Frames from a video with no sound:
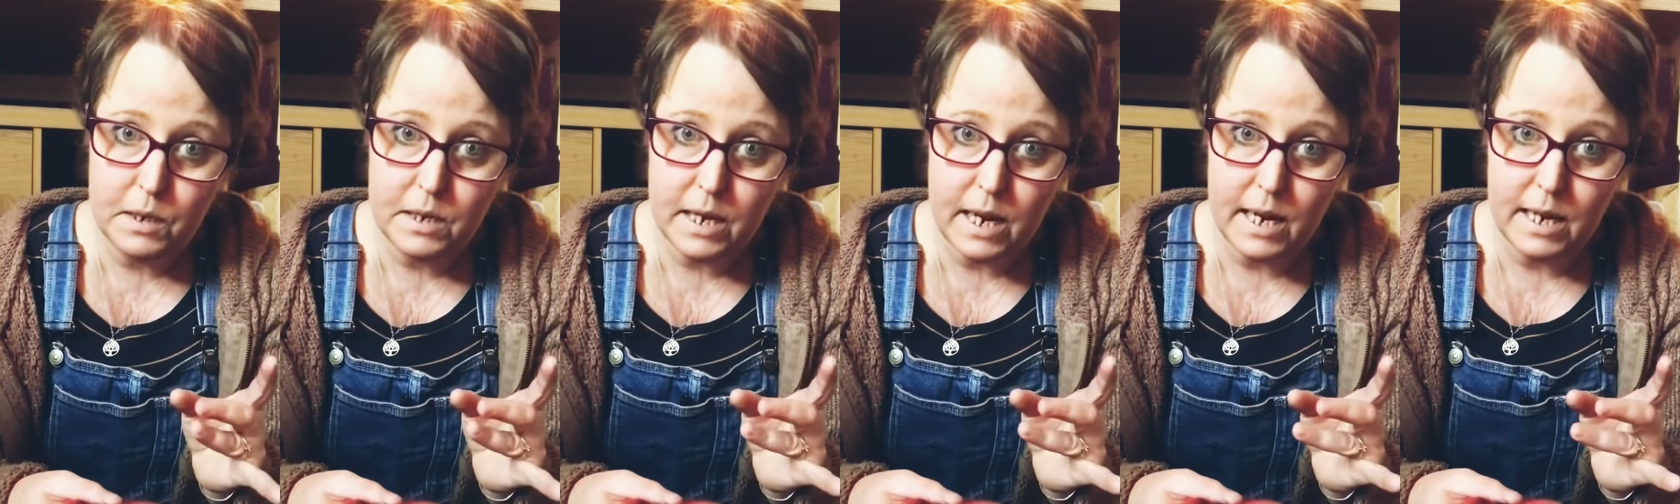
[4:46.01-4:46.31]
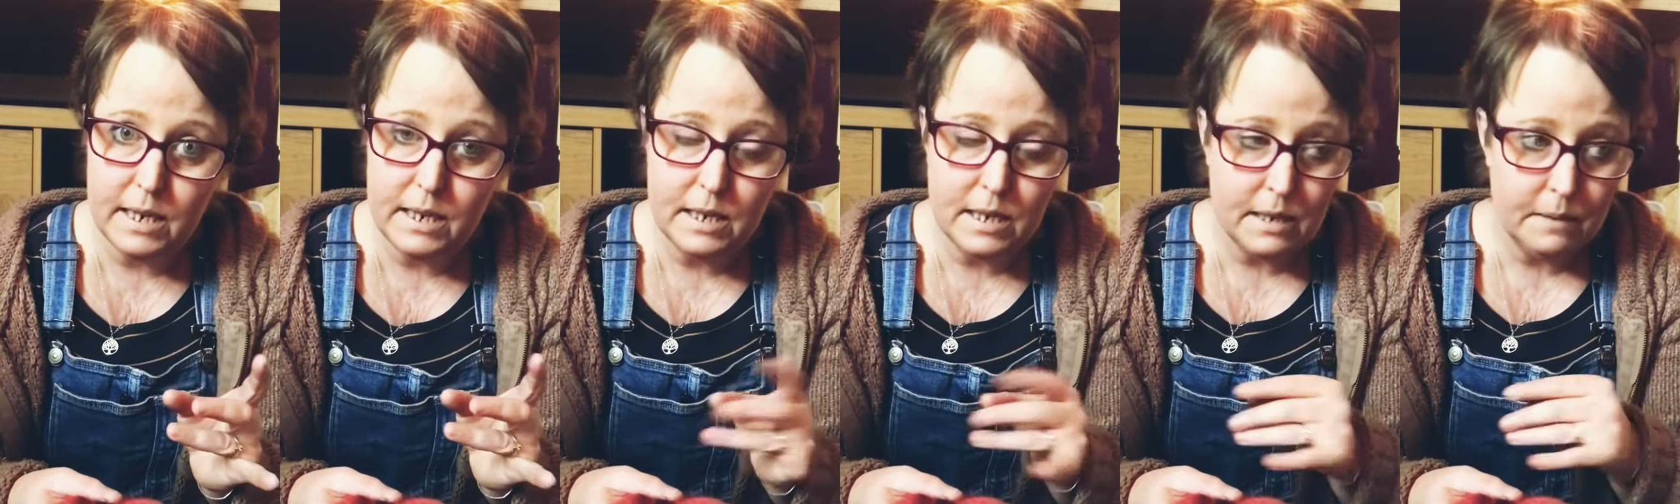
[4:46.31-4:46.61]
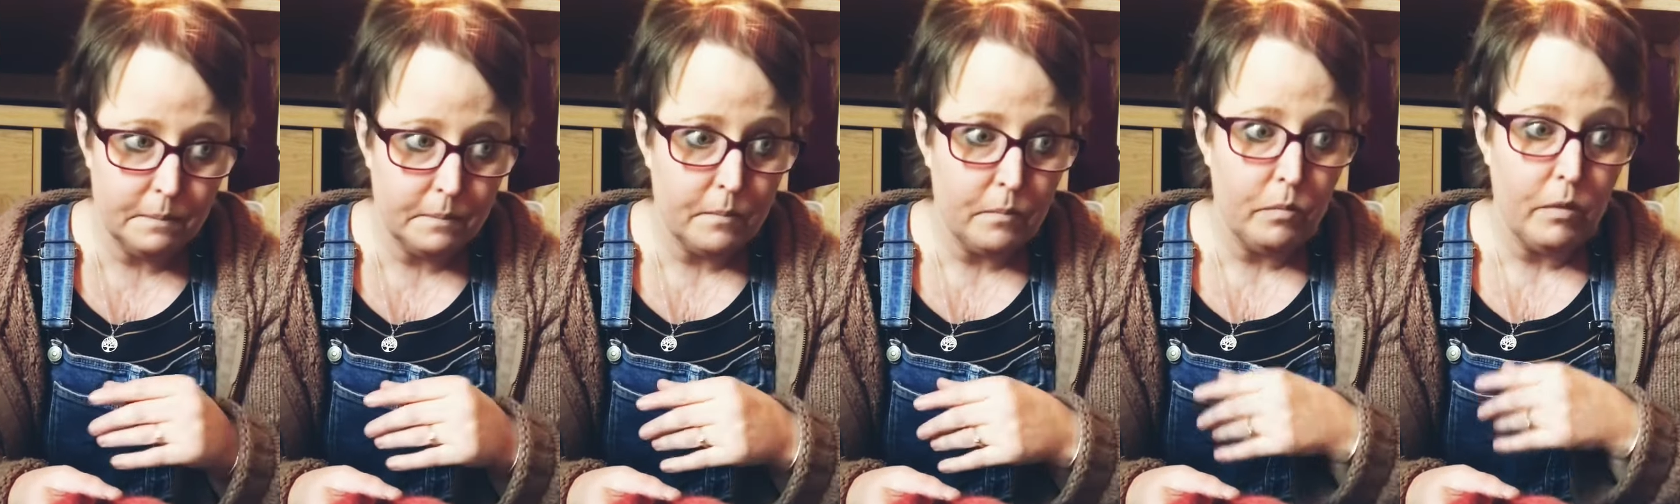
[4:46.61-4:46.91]
days
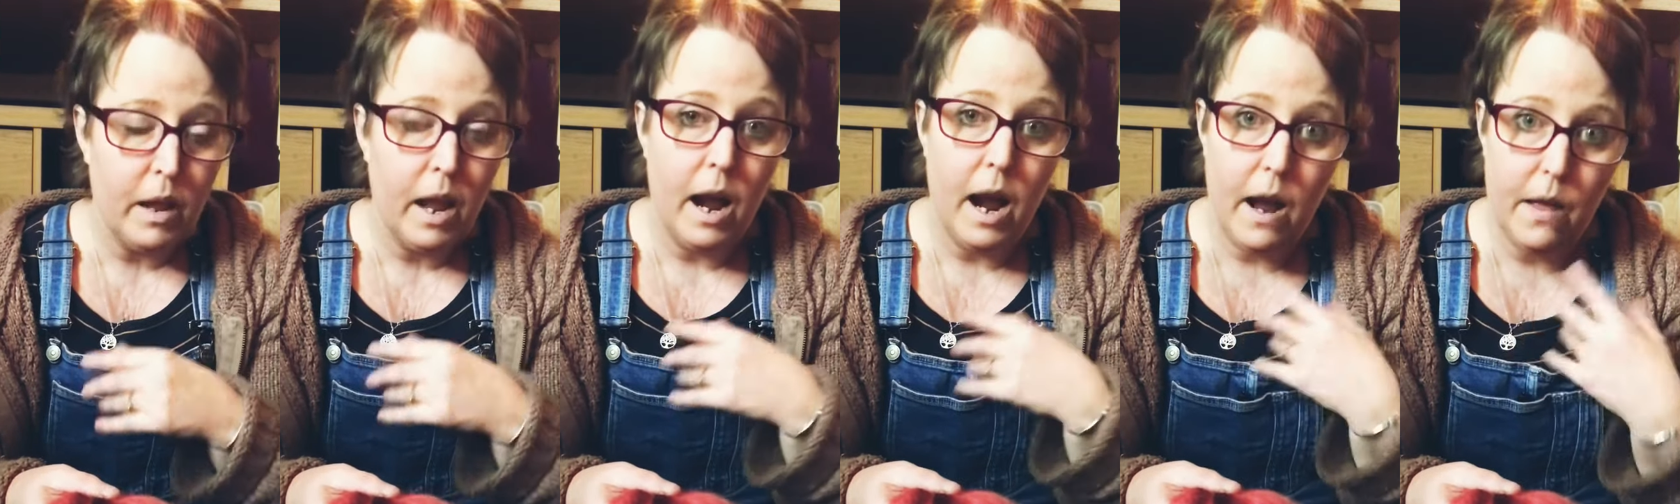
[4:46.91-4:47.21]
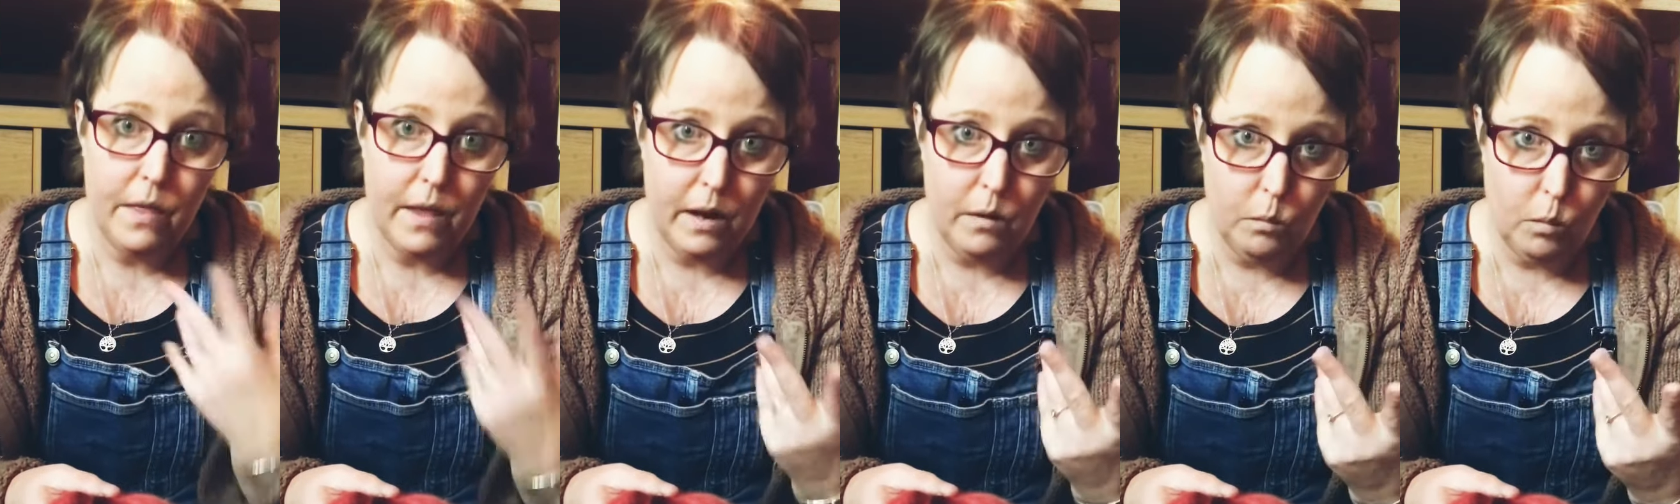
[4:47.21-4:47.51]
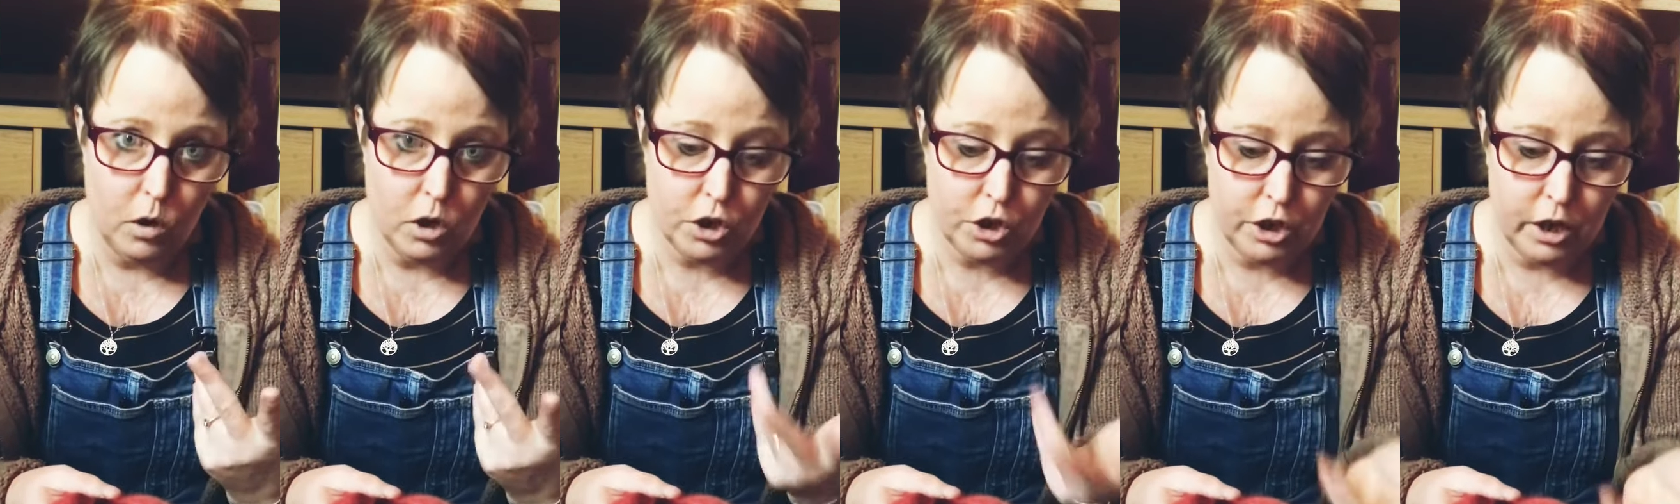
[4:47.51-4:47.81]
and then
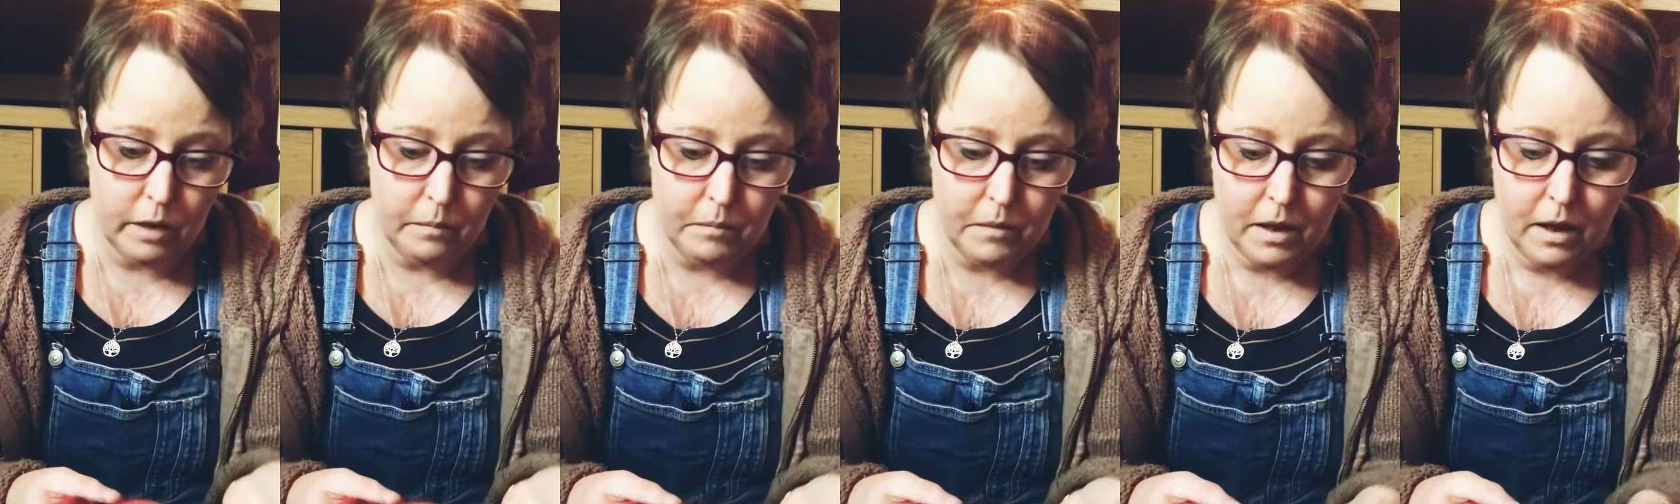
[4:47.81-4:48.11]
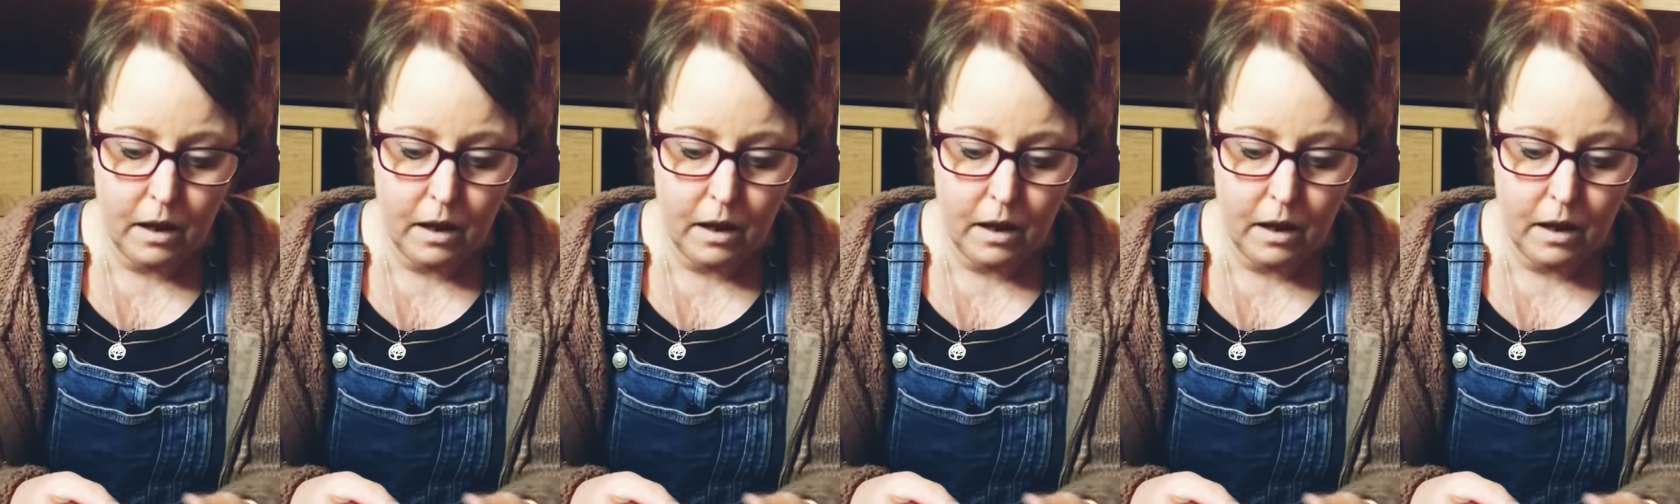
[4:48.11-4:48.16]
wash it.